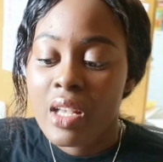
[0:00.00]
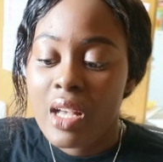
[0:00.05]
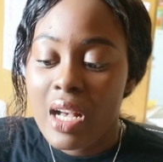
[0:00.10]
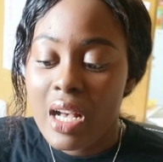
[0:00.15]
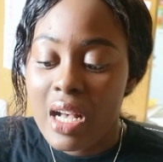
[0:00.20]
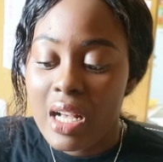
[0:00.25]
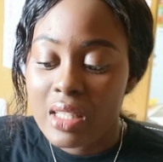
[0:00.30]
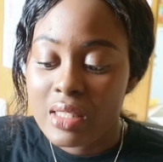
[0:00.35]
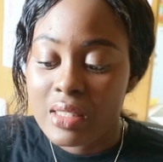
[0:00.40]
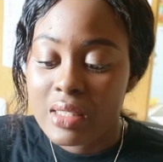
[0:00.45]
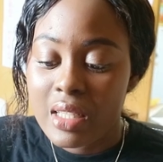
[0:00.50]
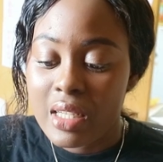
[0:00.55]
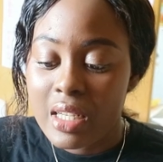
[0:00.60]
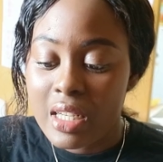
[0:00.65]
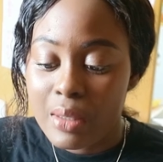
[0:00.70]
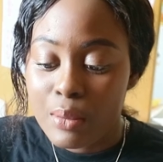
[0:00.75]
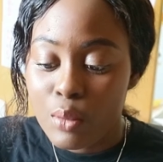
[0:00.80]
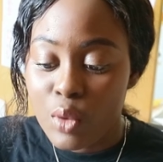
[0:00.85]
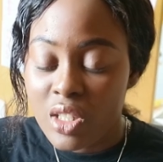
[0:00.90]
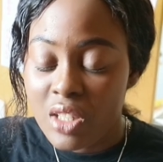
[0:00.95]
And
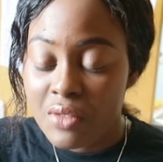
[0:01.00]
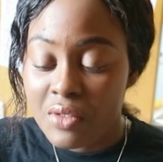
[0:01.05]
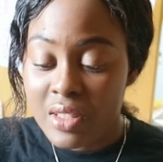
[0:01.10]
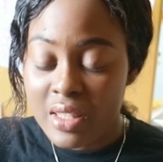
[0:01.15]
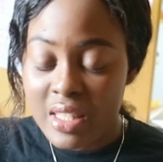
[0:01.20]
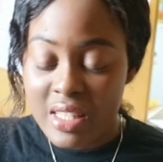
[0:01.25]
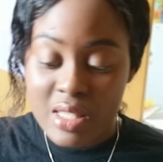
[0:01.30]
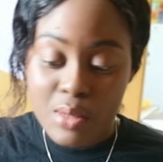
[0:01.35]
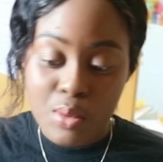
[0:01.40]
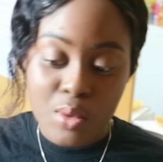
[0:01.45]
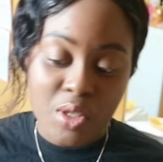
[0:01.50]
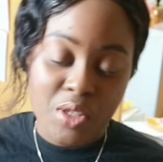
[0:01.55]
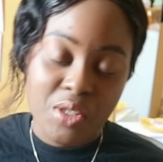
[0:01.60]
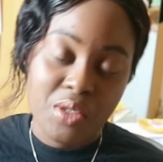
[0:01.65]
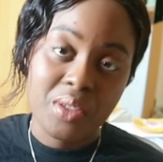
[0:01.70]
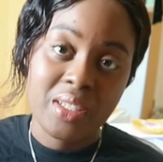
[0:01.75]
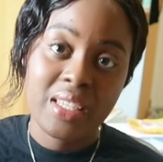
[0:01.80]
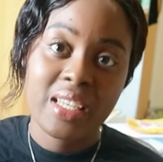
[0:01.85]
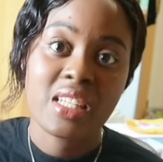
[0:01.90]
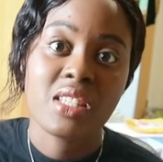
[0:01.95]
one of the things we
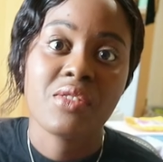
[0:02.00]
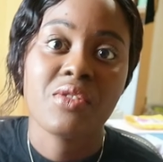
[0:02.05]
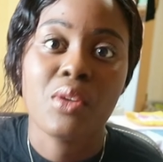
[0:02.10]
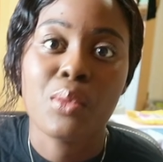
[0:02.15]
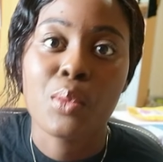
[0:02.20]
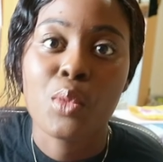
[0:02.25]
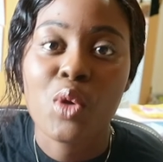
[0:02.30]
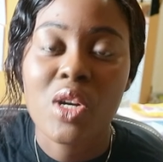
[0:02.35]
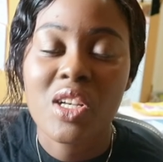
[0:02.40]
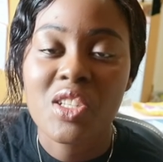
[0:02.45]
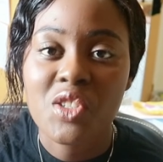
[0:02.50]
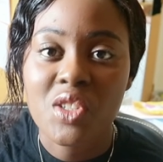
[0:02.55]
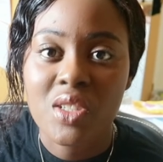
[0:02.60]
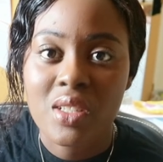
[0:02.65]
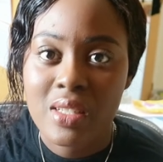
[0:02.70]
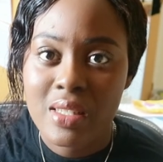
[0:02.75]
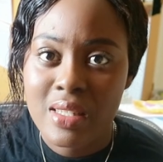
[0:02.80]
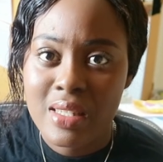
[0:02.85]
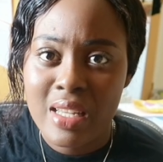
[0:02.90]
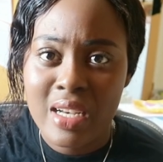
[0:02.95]
also get from
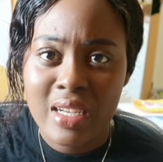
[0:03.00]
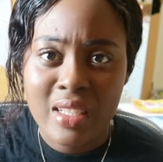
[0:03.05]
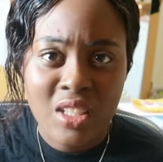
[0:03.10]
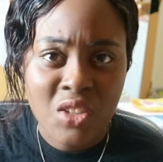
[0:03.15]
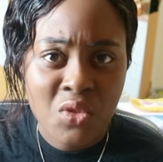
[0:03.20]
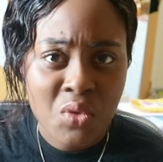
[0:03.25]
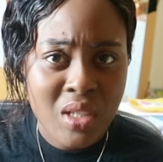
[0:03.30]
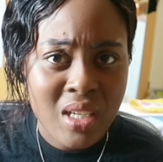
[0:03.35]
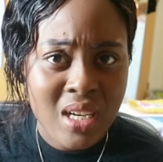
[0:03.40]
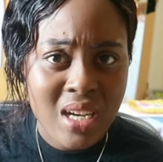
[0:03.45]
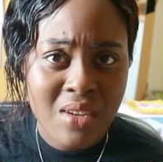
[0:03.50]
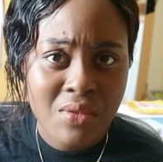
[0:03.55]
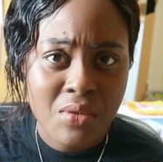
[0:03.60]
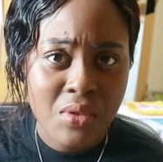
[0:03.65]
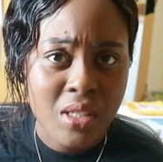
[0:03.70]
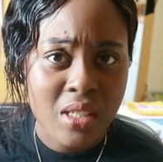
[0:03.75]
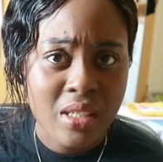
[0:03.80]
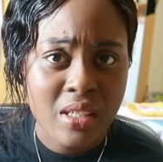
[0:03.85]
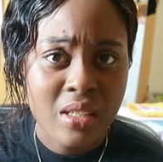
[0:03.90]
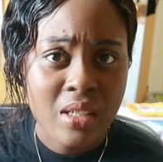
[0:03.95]
question is that if you have
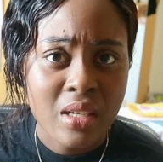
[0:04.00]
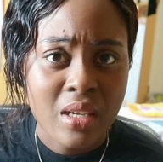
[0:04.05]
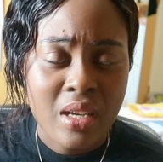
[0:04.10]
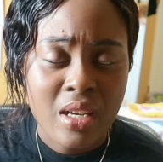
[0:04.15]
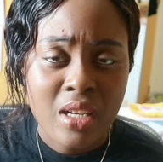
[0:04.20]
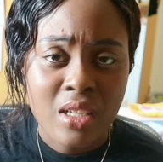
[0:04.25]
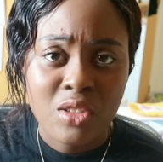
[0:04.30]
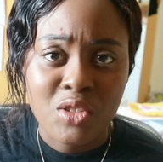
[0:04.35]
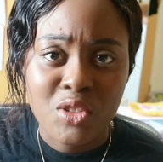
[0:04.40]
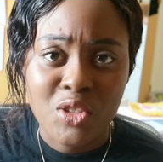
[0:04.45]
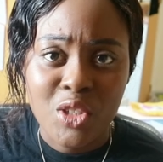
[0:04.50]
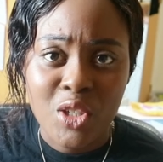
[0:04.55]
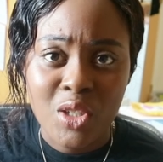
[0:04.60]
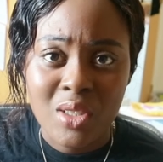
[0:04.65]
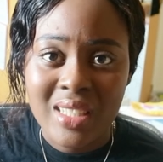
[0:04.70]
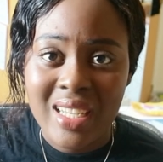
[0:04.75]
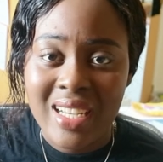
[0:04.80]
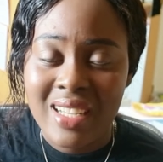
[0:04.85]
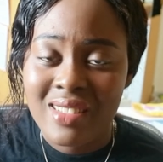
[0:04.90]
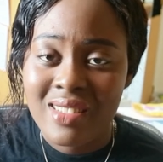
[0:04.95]
a
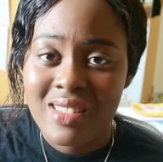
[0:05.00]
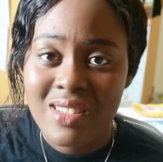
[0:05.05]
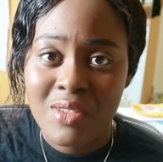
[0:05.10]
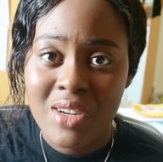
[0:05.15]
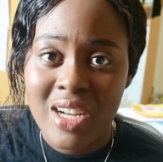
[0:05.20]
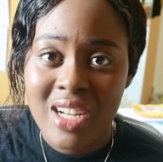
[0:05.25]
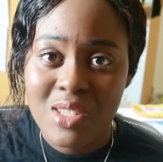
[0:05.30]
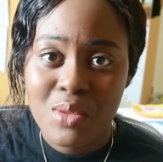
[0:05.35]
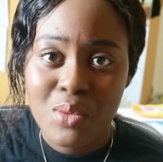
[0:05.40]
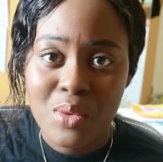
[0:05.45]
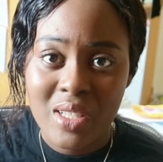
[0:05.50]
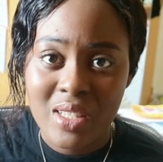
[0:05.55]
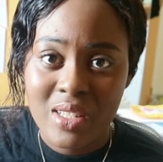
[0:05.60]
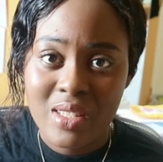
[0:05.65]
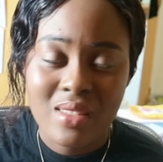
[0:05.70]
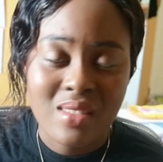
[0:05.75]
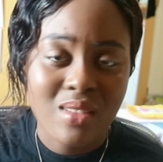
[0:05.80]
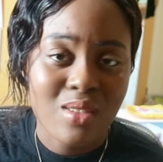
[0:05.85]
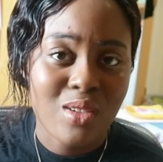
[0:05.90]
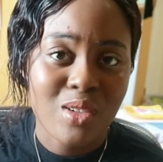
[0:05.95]
drug that interacts
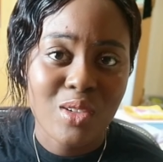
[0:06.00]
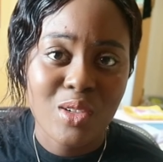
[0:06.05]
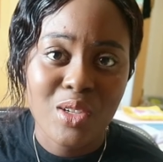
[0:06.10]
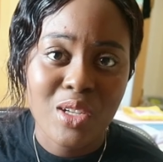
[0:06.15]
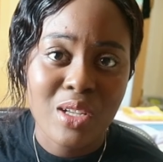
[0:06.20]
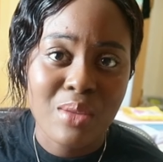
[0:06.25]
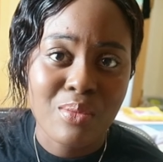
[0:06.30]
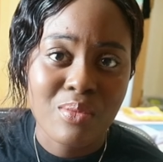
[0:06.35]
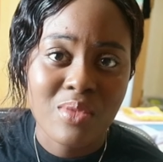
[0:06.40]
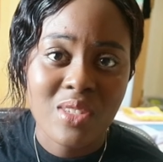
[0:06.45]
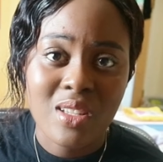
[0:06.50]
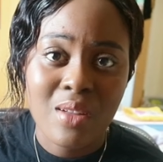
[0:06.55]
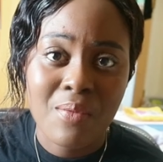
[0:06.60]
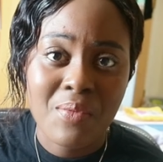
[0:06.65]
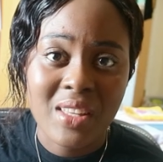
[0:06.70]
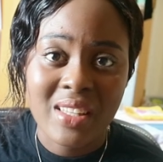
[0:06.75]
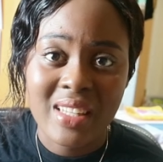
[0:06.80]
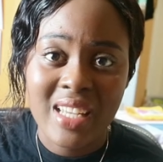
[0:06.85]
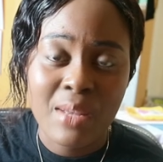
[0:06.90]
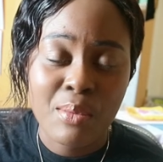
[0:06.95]
with
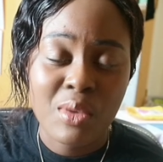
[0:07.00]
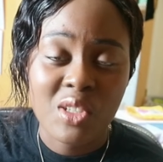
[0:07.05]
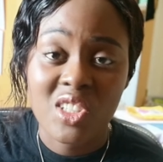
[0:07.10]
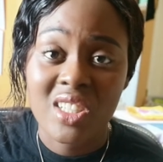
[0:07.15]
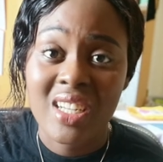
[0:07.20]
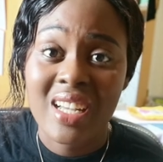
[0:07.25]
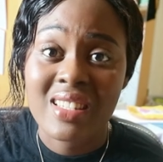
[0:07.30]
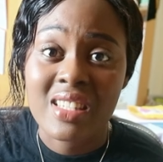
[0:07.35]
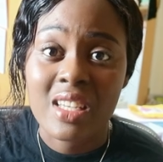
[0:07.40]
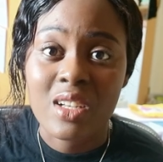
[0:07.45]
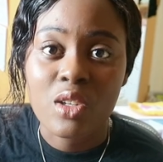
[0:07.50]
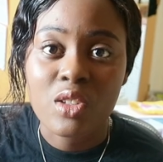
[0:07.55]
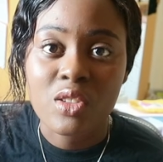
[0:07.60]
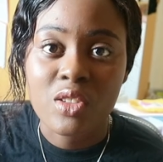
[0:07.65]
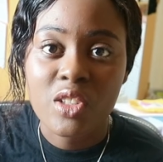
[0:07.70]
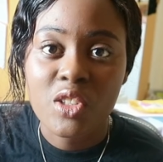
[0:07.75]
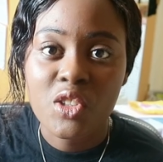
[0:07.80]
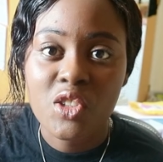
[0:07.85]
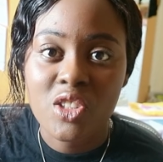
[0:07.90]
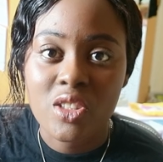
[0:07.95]
something that a patient has a
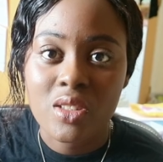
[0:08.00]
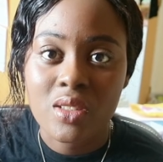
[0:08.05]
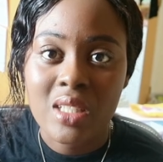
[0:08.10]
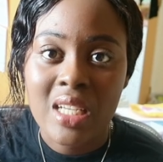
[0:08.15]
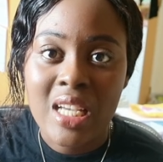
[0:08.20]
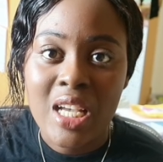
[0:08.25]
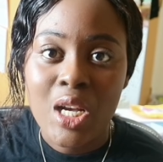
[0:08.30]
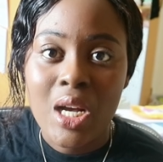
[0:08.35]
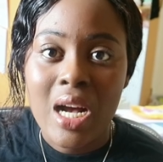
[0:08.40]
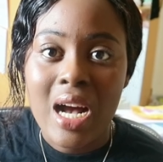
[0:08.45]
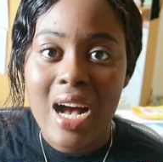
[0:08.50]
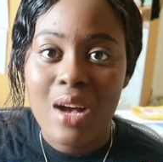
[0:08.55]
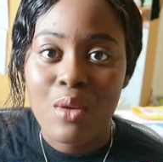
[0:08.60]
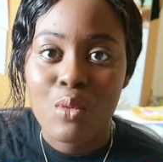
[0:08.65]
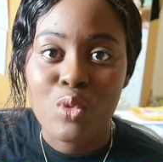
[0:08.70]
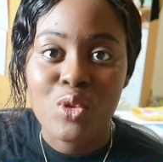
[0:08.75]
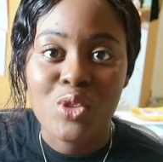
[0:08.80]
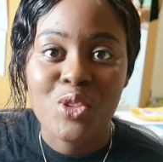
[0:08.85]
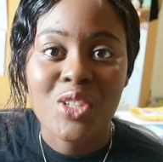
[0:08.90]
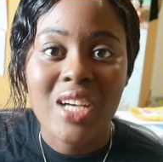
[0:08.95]
condition,
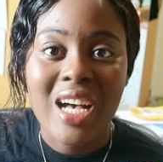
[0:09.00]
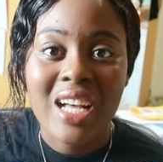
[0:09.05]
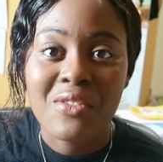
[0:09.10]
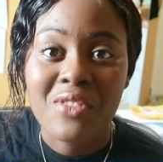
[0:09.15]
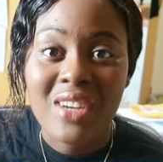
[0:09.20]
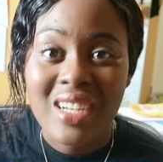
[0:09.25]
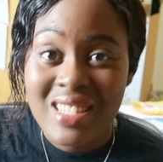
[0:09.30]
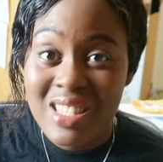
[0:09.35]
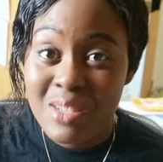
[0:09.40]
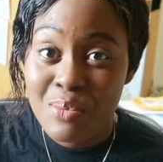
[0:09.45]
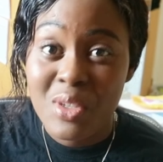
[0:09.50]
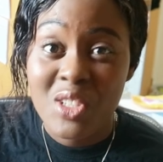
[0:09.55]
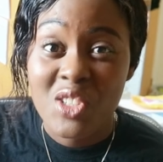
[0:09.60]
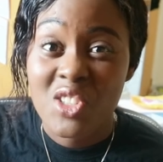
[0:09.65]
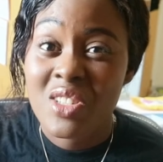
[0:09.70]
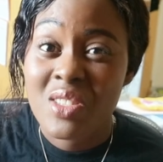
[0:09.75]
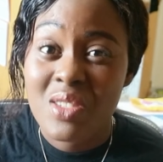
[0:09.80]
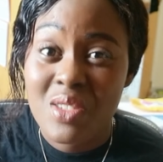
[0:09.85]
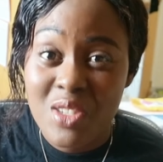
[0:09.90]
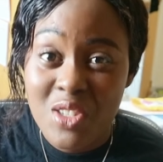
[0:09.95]
would you advise the
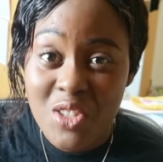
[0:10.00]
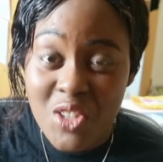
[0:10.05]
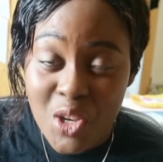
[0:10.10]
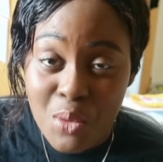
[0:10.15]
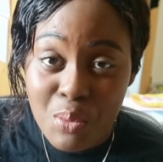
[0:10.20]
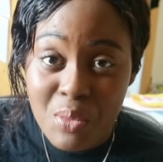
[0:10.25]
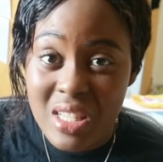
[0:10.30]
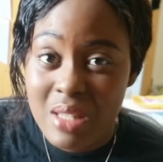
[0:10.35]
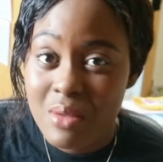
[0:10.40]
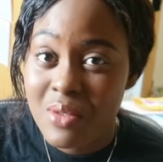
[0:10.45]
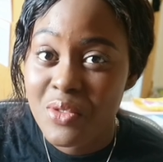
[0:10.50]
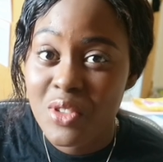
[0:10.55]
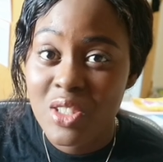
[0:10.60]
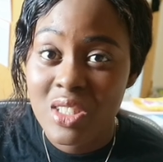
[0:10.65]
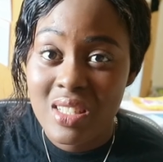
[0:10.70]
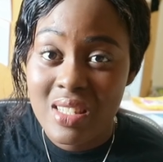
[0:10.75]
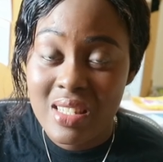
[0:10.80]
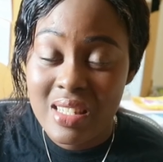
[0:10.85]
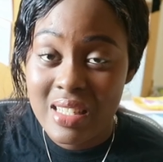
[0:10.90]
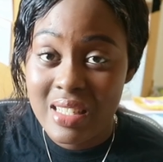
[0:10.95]
patient to stop it before
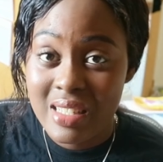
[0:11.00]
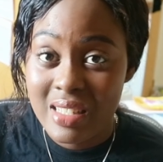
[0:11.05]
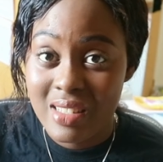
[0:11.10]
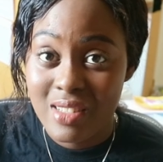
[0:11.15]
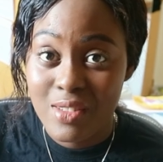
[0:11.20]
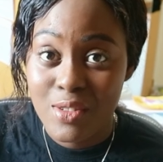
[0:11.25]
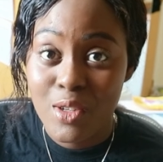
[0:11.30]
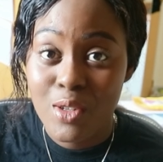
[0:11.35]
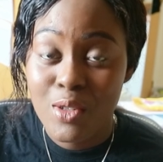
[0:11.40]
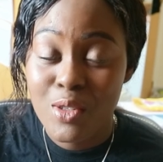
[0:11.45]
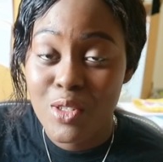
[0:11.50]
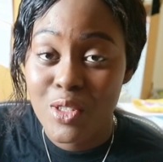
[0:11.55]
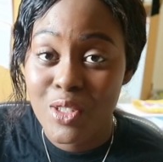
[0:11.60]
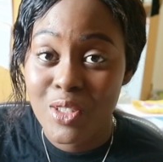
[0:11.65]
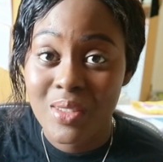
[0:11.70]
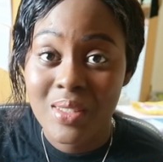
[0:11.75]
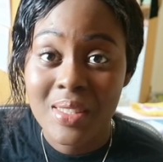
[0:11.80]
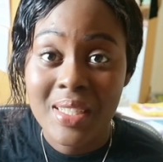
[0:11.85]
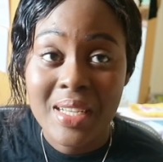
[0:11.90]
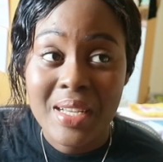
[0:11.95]
they see the doctor?
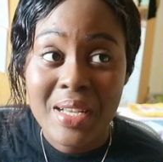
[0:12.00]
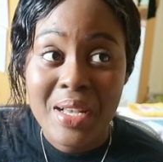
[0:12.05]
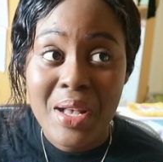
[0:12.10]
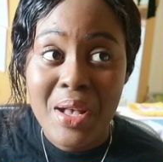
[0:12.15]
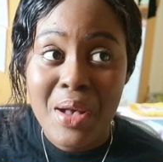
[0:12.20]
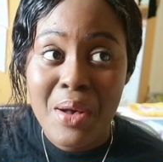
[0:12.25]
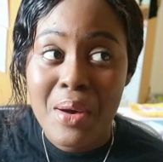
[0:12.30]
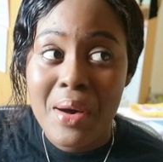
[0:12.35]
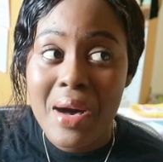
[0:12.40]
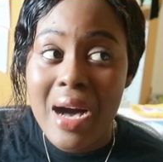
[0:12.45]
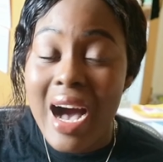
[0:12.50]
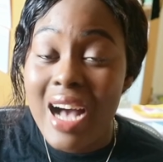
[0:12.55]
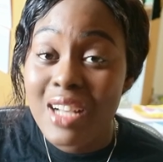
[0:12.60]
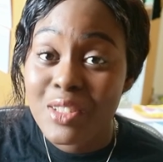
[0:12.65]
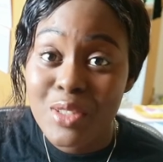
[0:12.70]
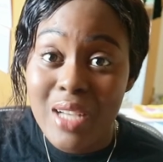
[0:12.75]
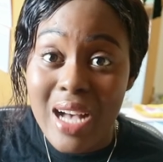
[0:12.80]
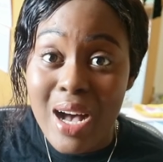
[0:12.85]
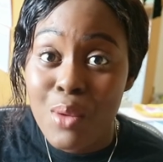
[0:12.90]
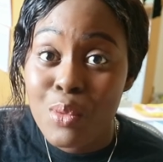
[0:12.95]
I